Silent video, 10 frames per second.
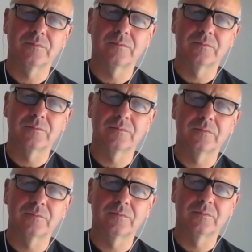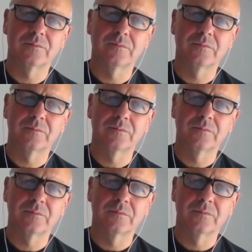
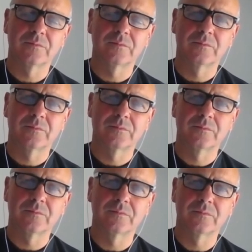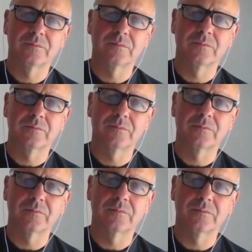
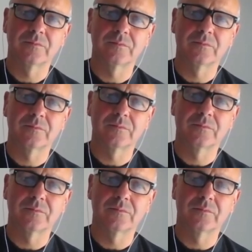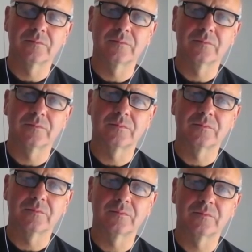
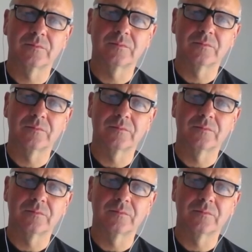[no speech]